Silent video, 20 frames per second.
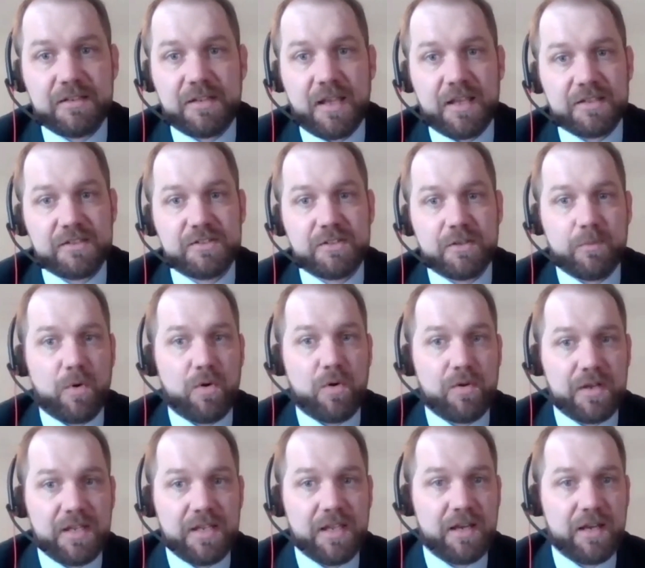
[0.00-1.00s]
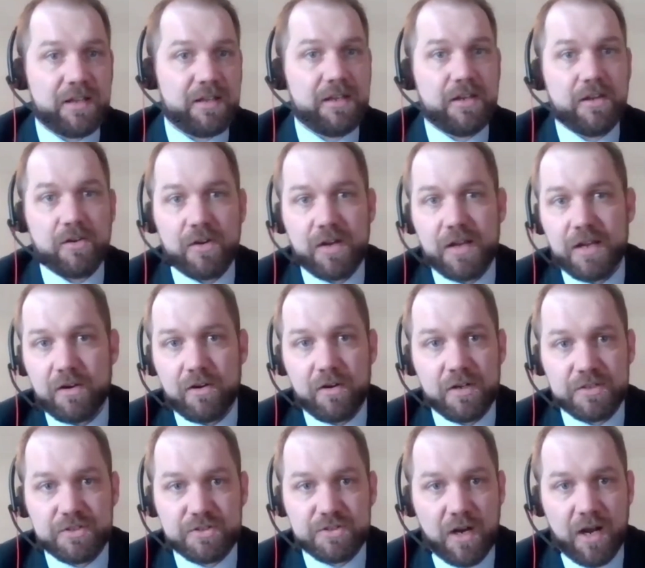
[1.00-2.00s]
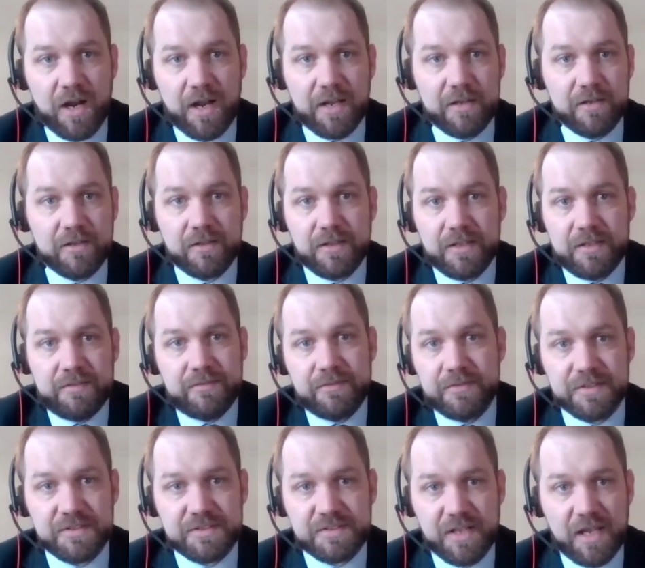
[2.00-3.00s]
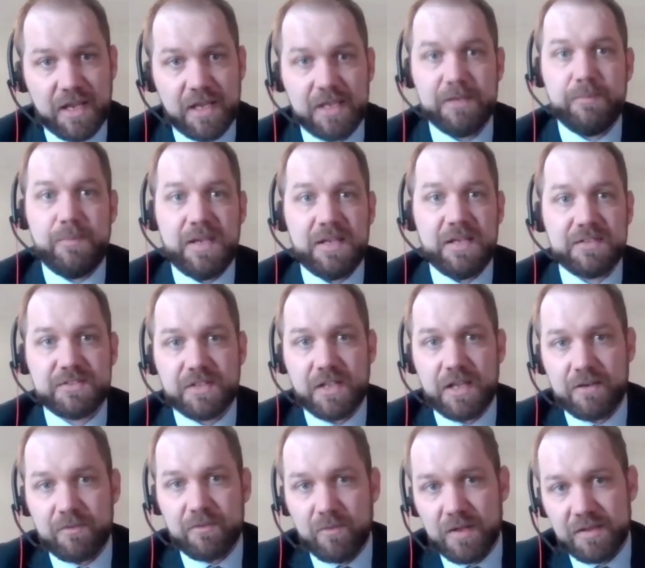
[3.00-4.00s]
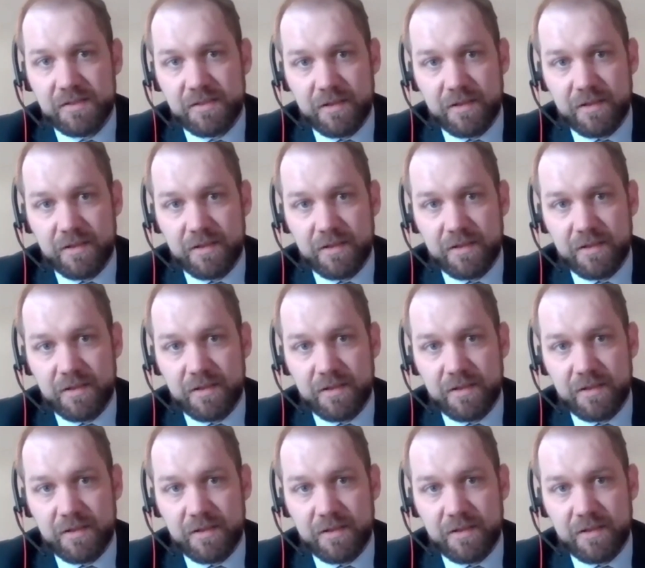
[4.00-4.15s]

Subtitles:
testimony at a hearing or a trial and decide based on what